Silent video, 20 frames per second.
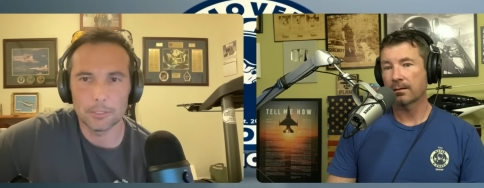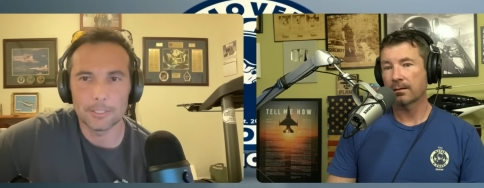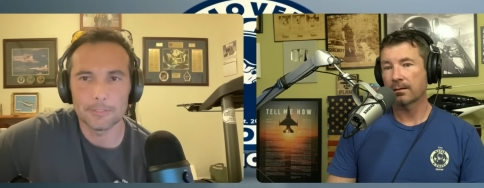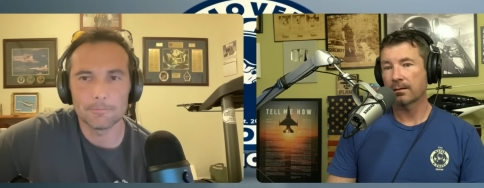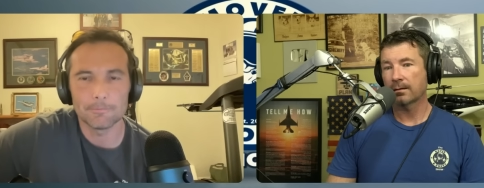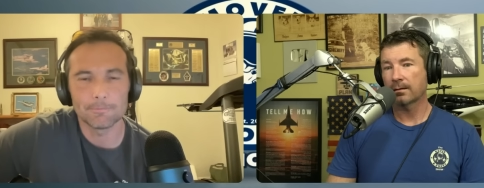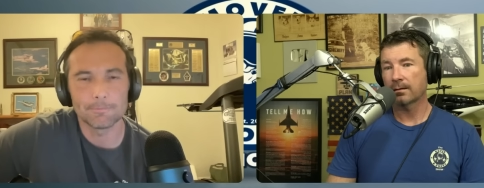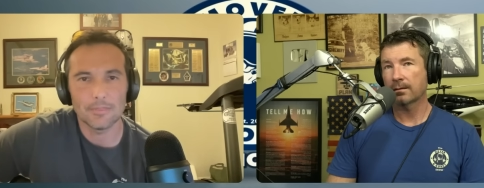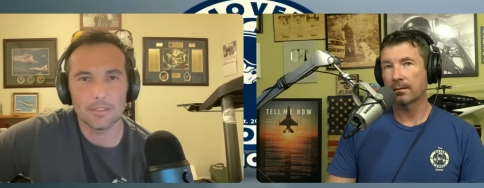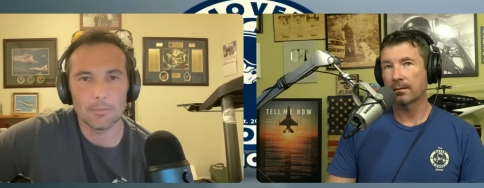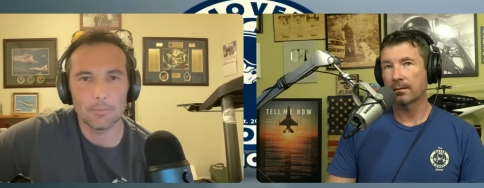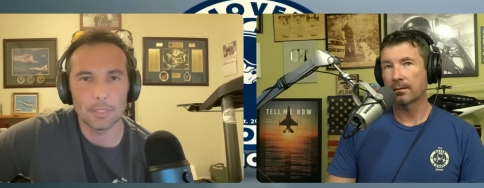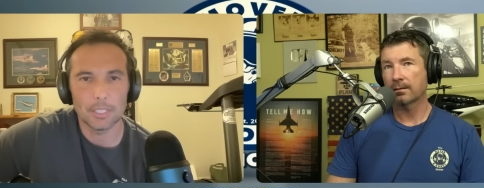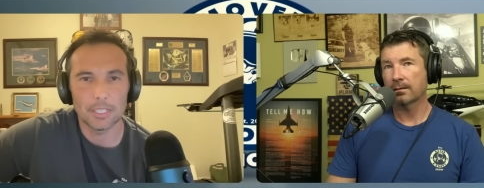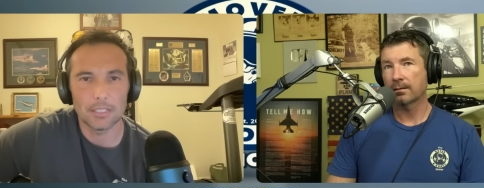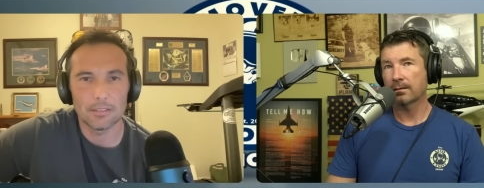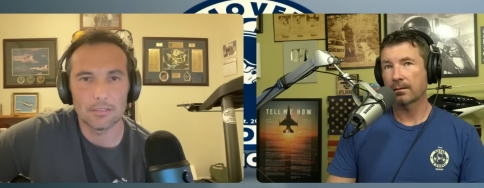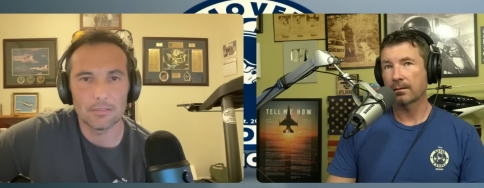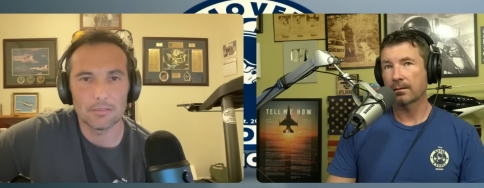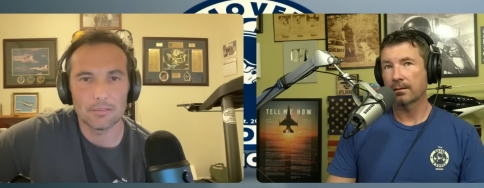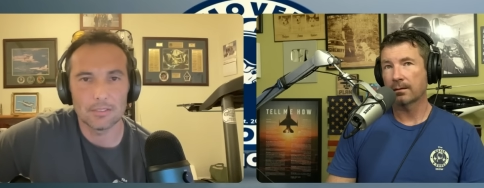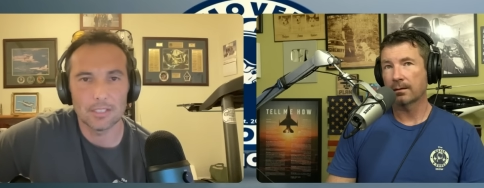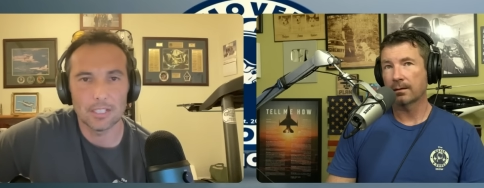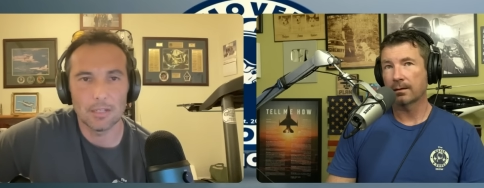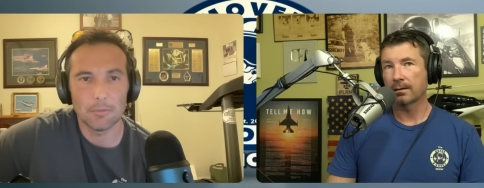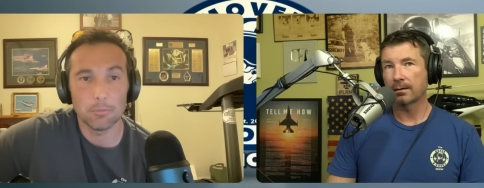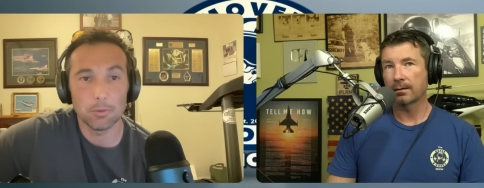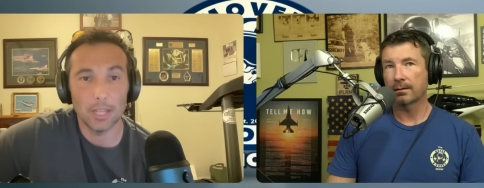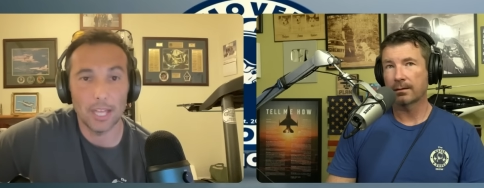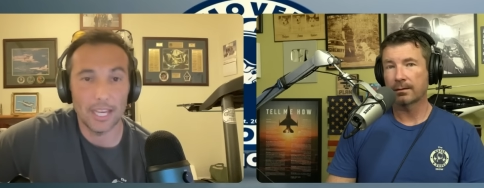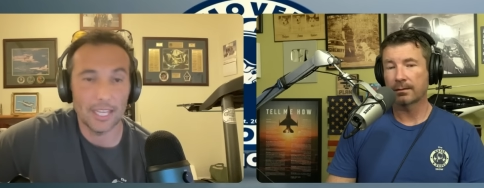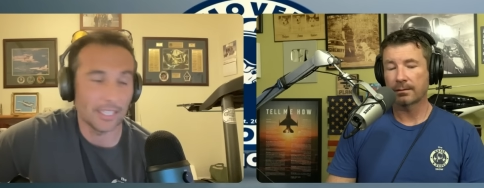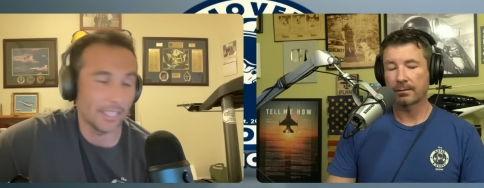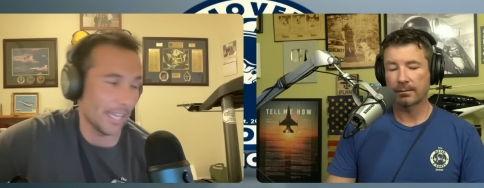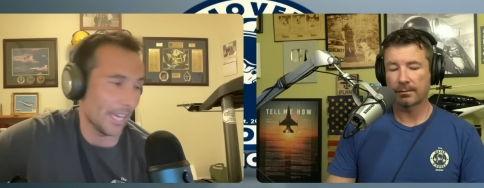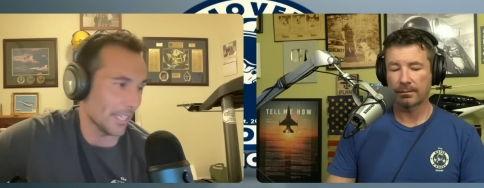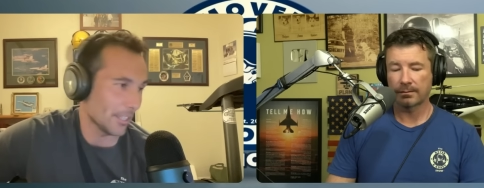Speaker 1: But I mean, applying